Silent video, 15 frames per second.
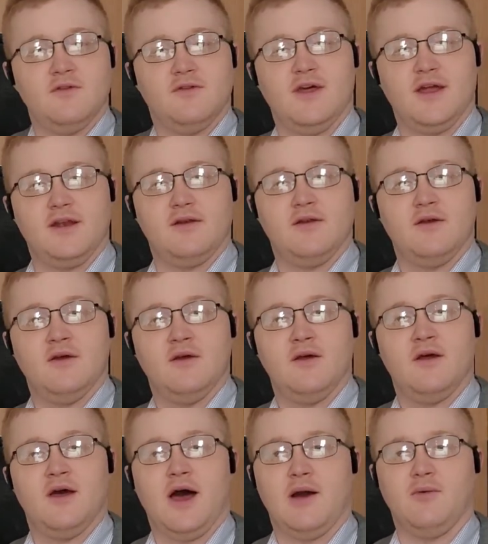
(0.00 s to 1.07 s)
then
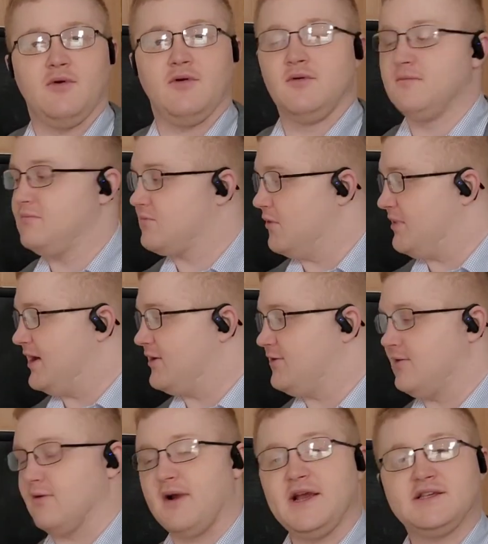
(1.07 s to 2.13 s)
I will prepare
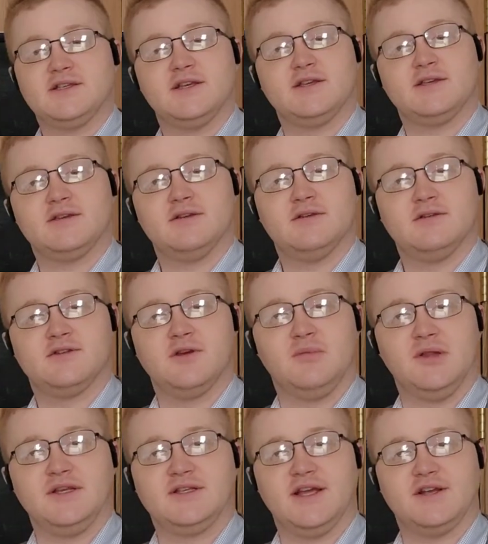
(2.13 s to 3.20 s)
to erase this. So
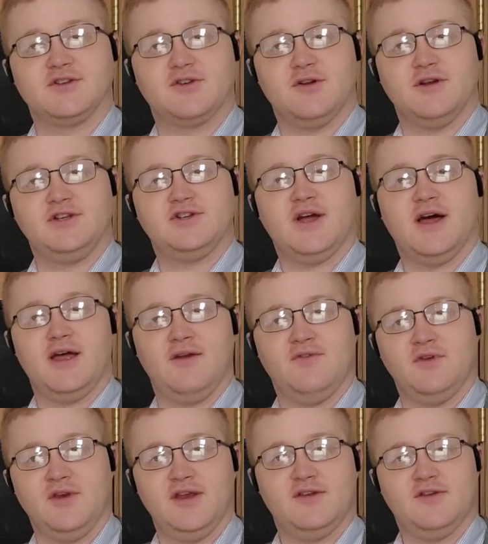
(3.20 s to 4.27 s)
please take a screenshot
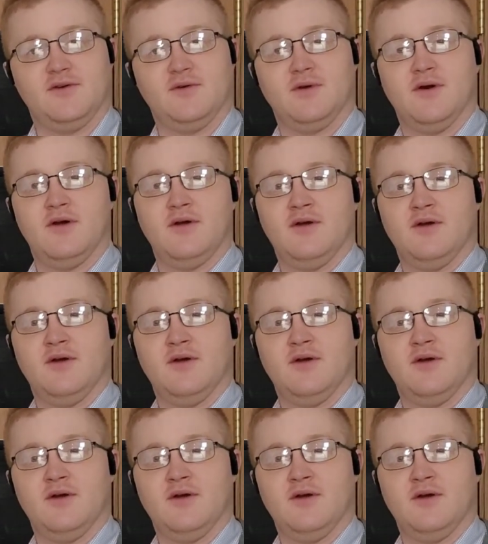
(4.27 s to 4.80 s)
if you need to.